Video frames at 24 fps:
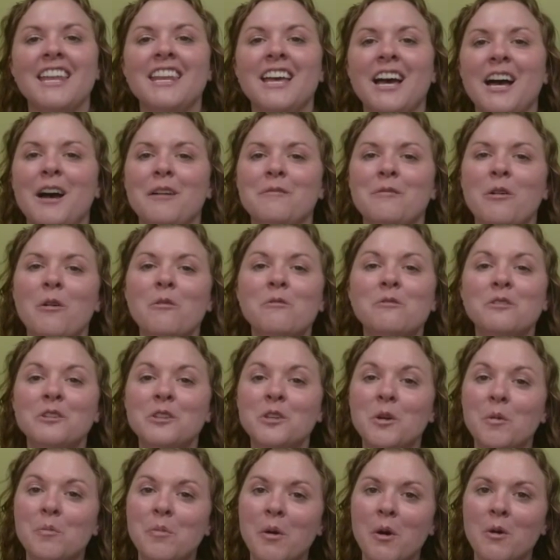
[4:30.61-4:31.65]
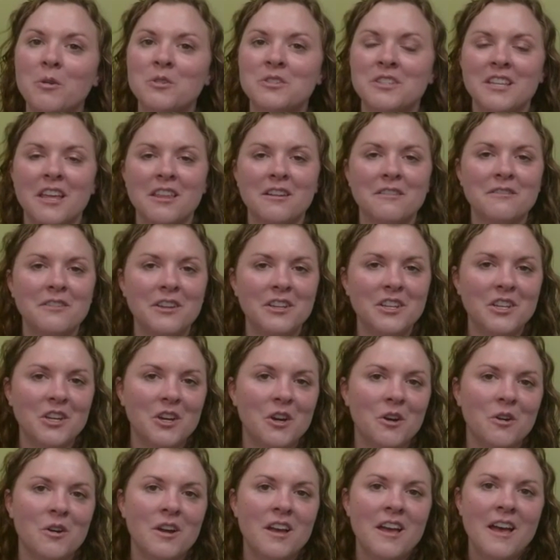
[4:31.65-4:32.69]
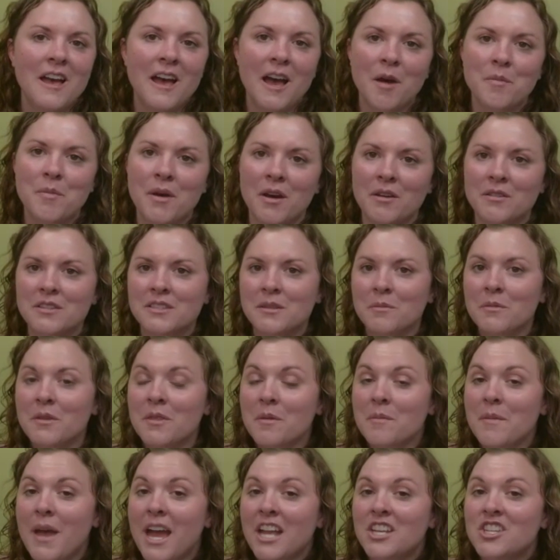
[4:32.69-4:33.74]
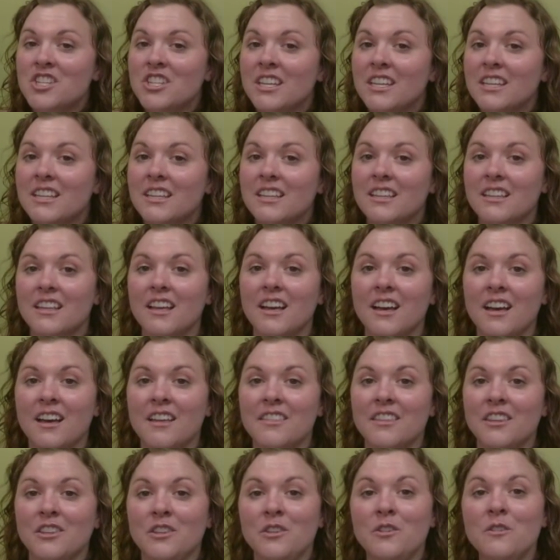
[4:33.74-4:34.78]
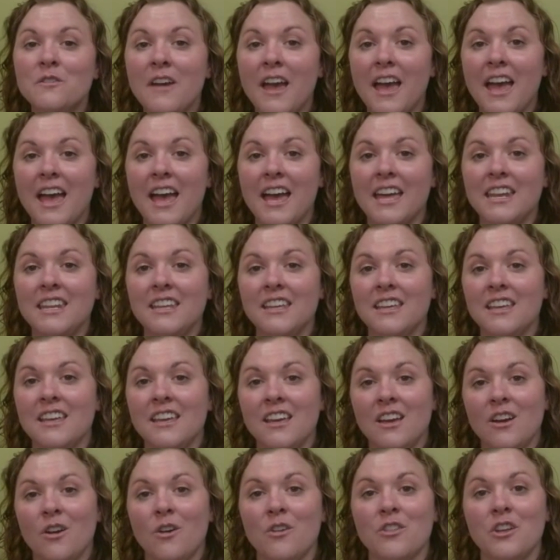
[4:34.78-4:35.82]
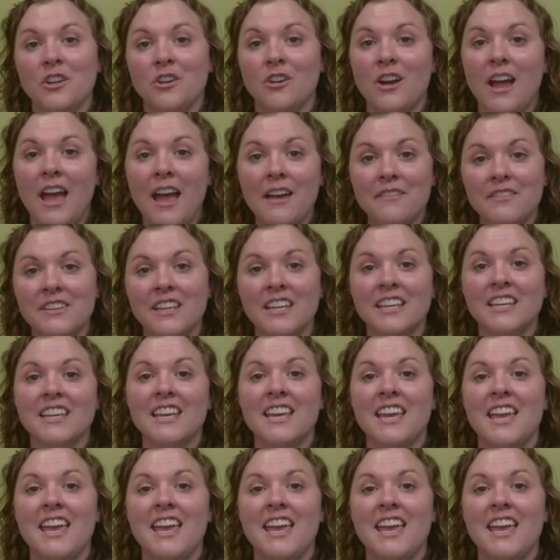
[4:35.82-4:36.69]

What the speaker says: hopefully you'll post another video about some of the matching that you've had or that you're having.